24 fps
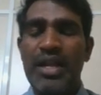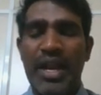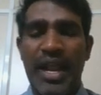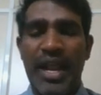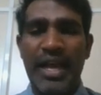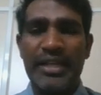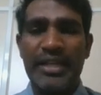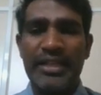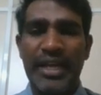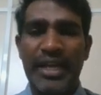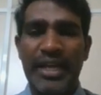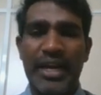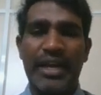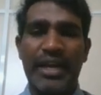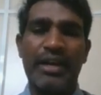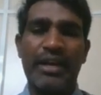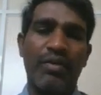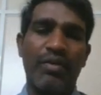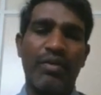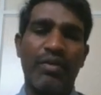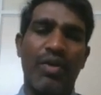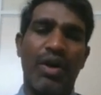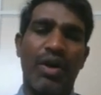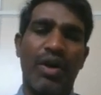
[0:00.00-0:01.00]
Like
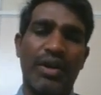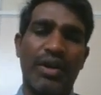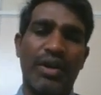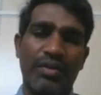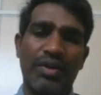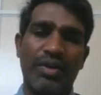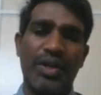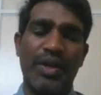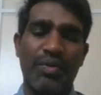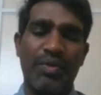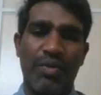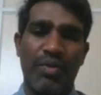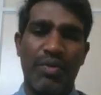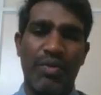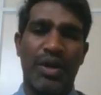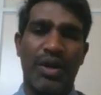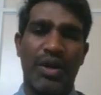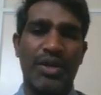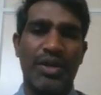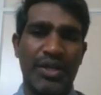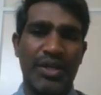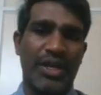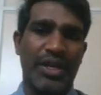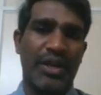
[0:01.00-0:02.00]
that, whatever you
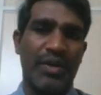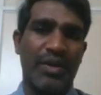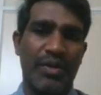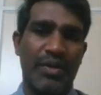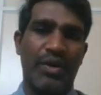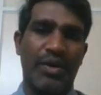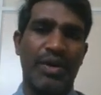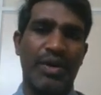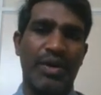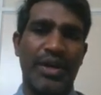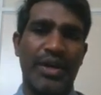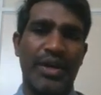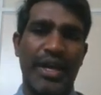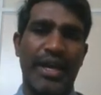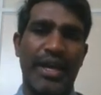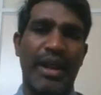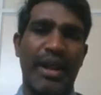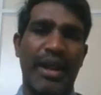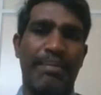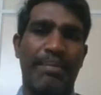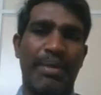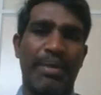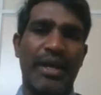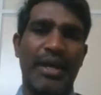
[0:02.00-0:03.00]
want, you can go and you
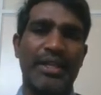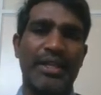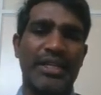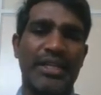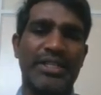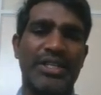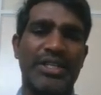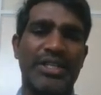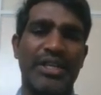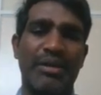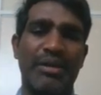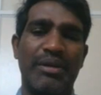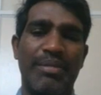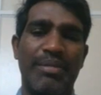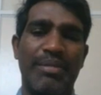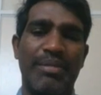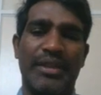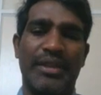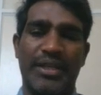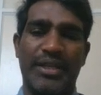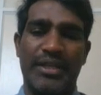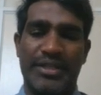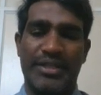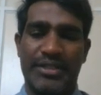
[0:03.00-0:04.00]
can apply the string
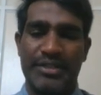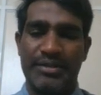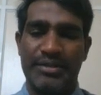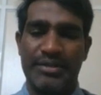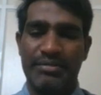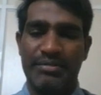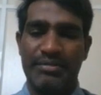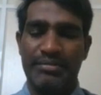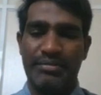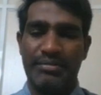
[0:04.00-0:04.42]
methods.